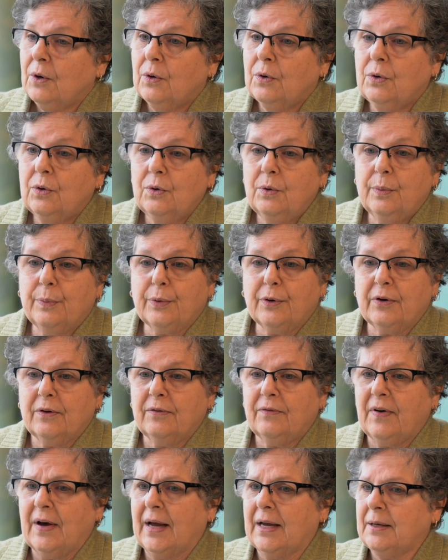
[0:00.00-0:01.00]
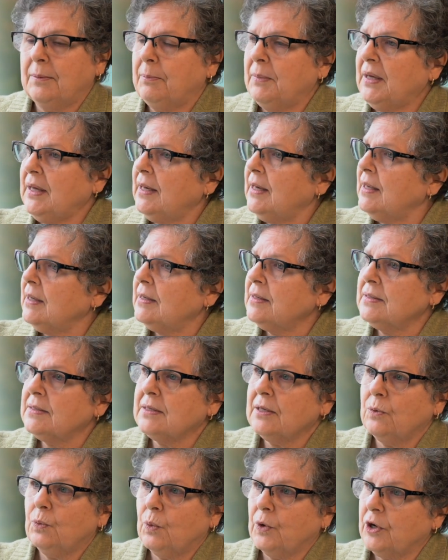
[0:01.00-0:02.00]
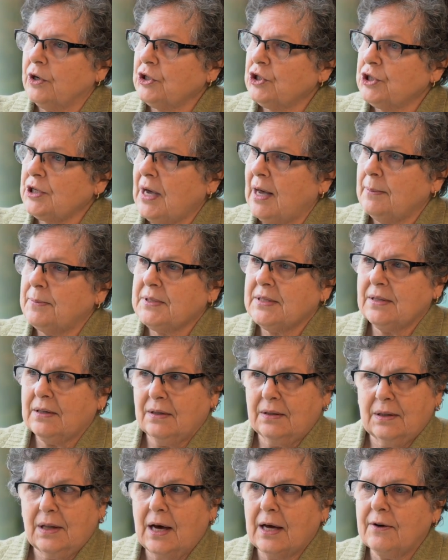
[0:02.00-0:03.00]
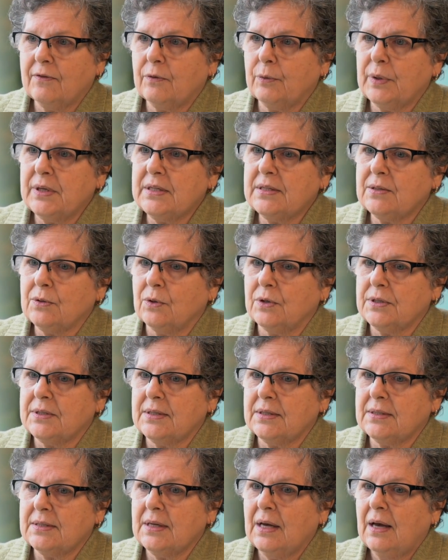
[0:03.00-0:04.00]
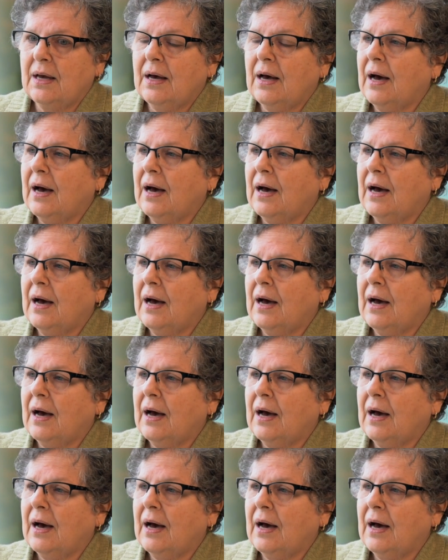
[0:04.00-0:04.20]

who provide meetings and workshops and a lot of resources